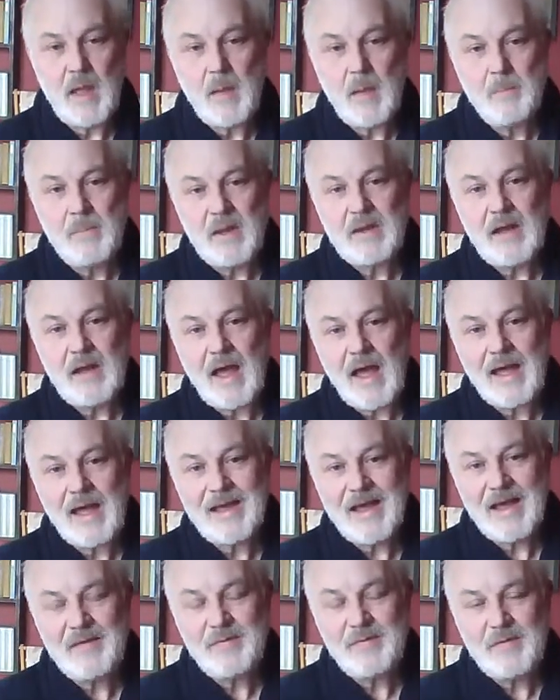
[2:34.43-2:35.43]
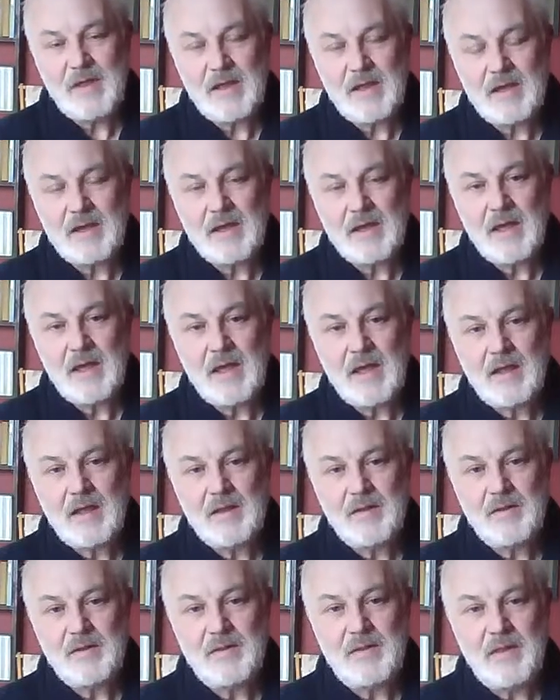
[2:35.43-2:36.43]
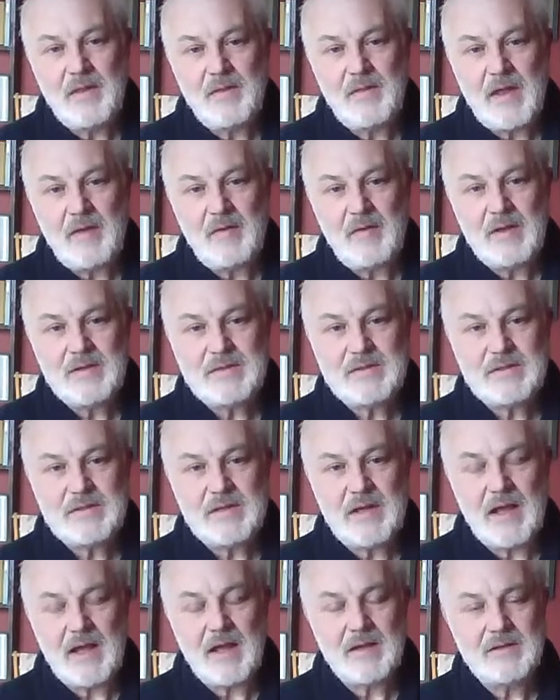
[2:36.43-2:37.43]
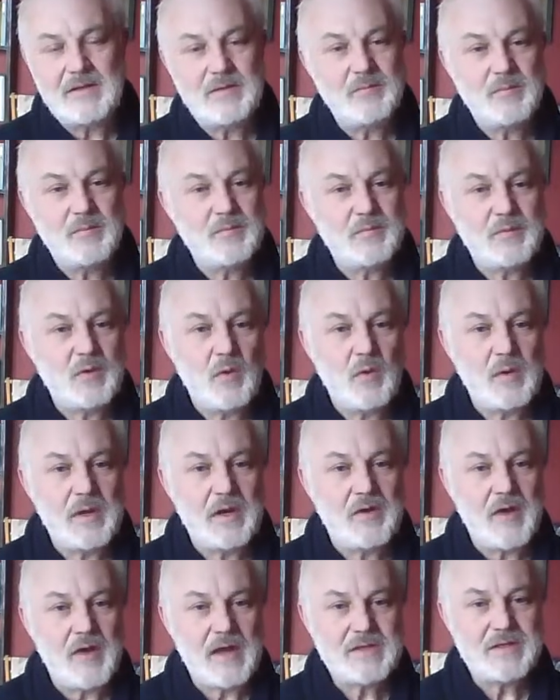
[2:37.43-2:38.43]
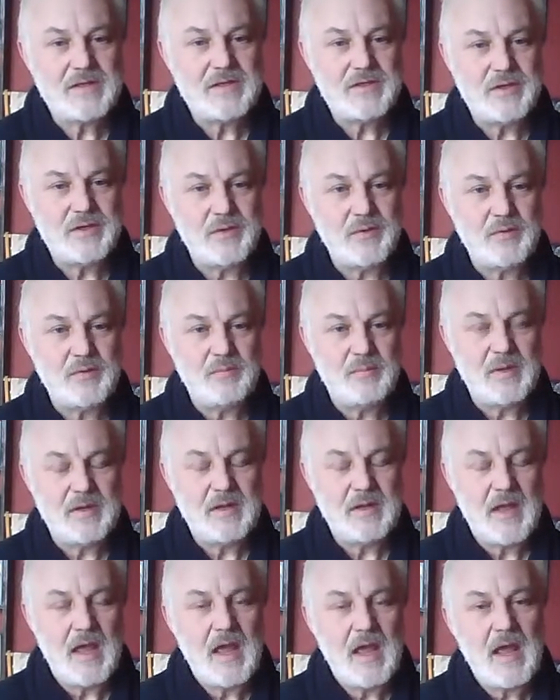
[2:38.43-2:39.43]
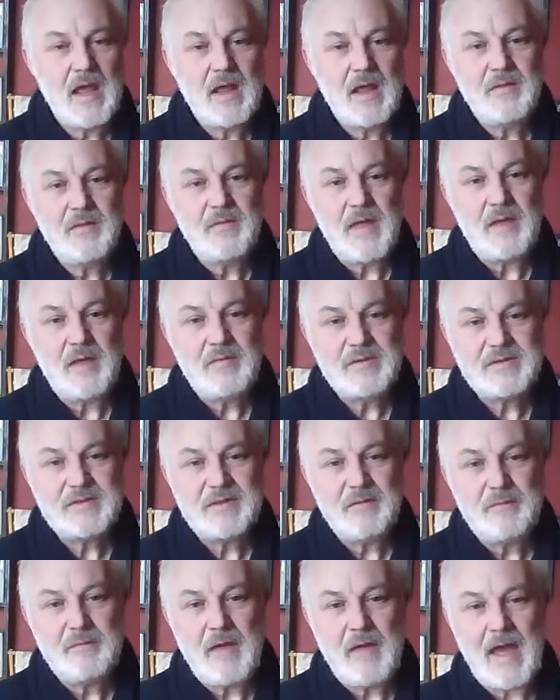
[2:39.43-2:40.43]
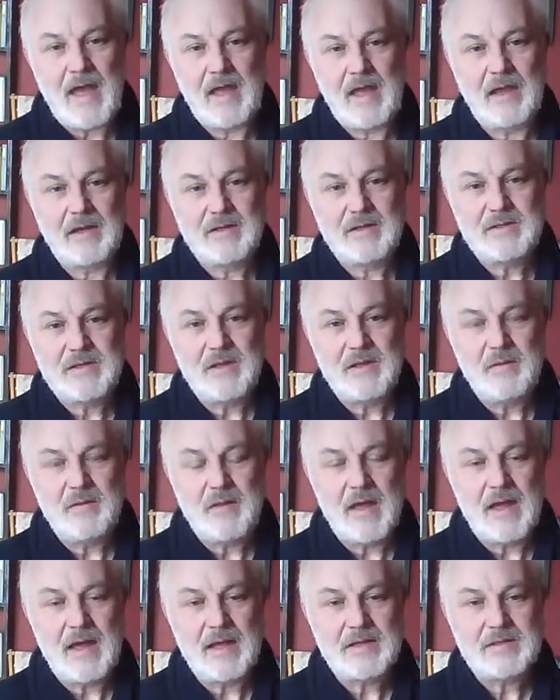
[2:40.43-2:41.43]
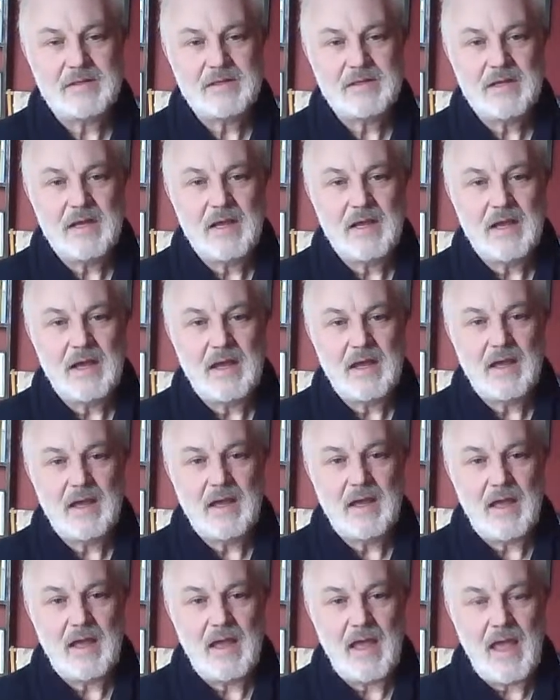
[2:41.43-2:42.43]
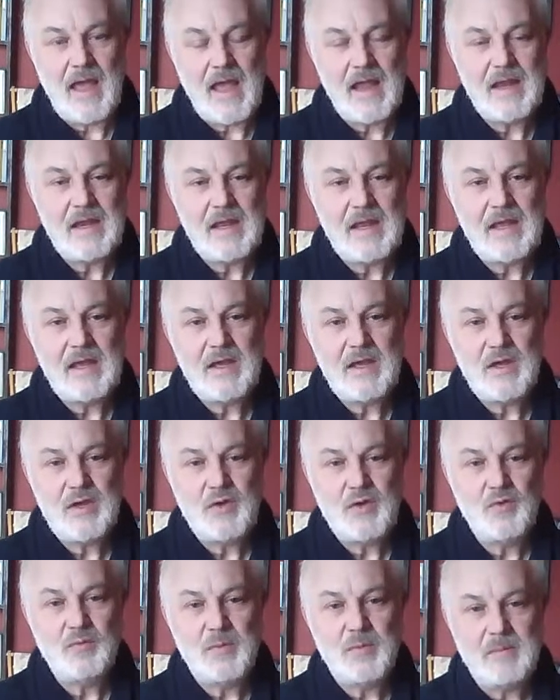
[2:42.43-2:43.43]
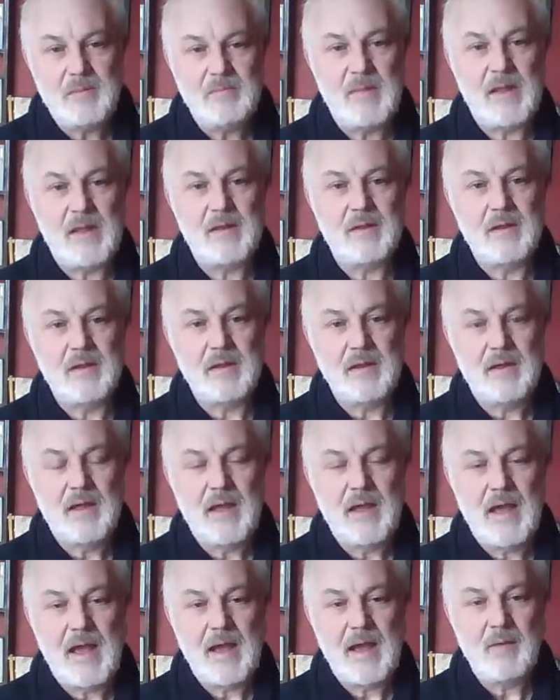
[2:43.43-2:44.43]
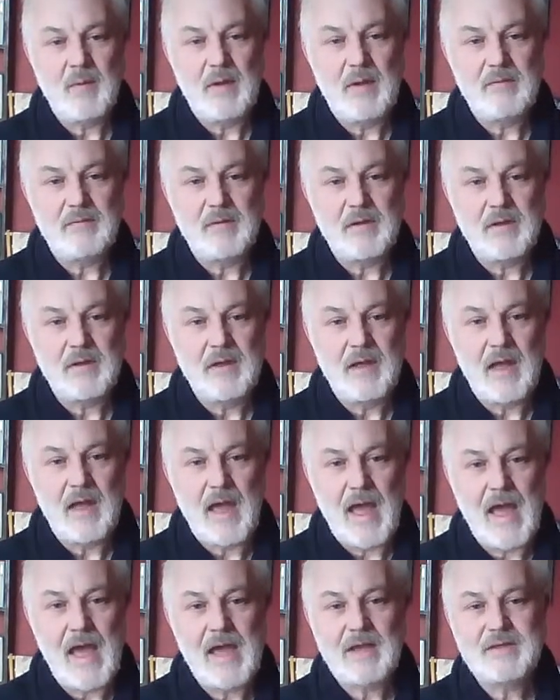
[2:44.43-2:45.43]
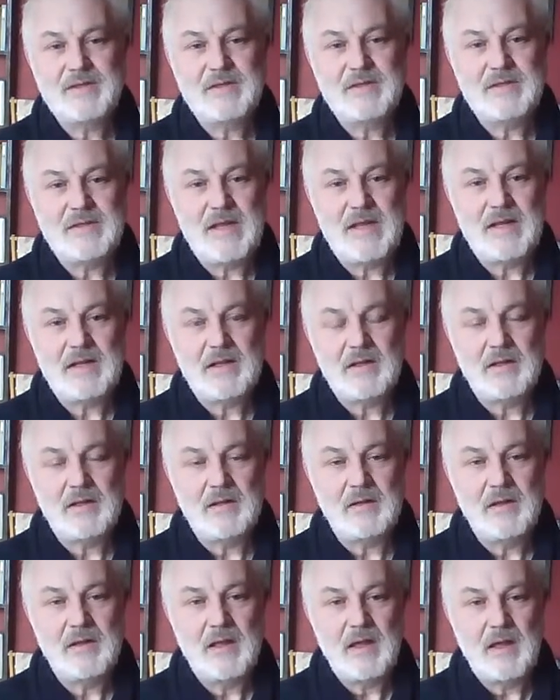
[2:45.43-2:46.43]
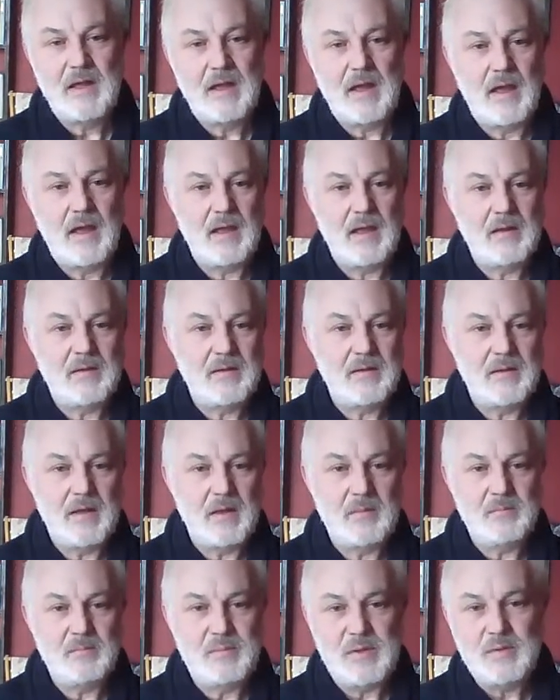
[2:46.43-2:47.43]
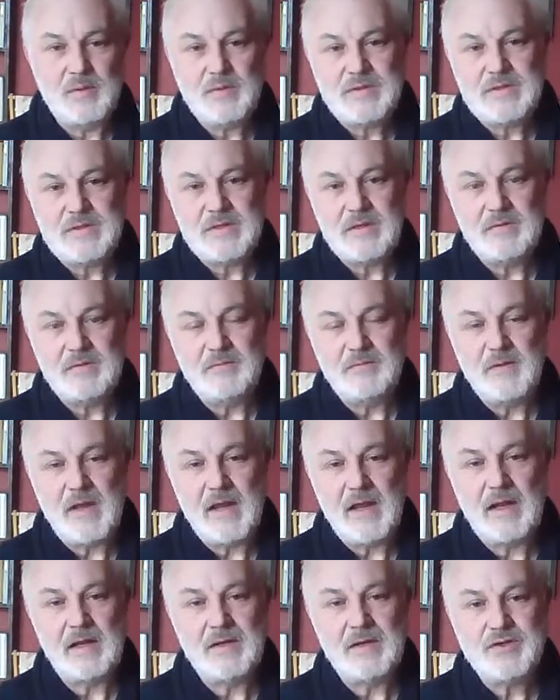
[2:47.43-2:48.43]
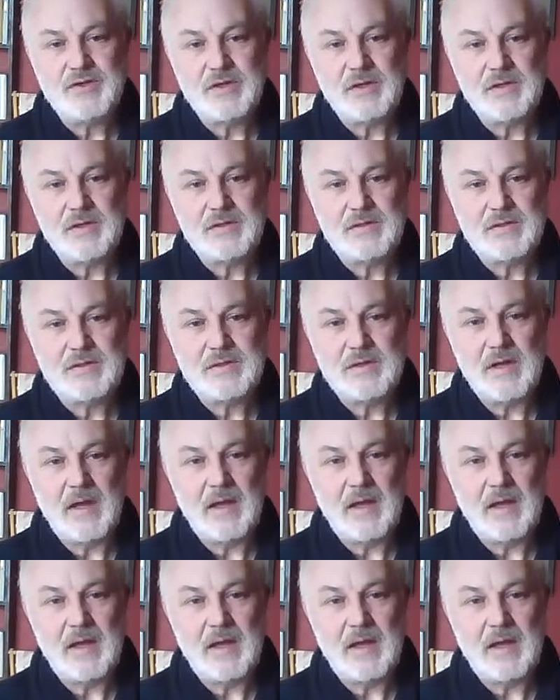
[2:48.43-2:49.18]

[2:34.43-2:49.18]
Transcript: But I think there is, I don't want to call it gratitude, but there is the fact that any human mother, however accidental, abusive, negligent,